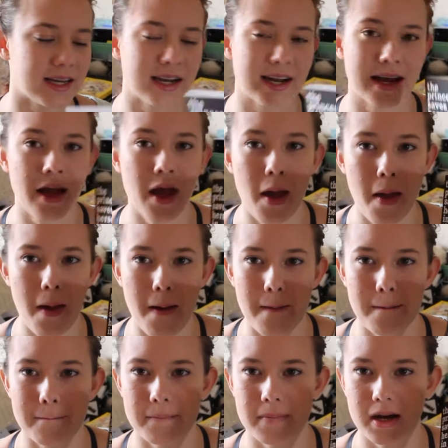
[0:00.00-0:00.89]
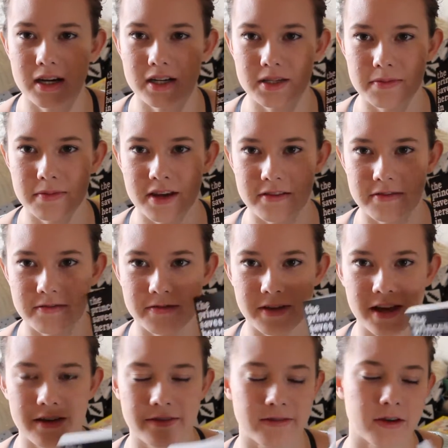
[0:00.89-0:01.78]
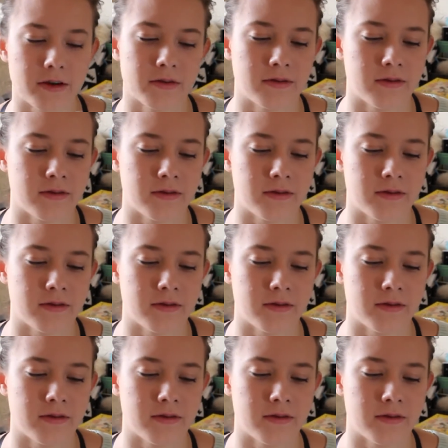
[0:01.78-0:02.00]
and I marked my favorite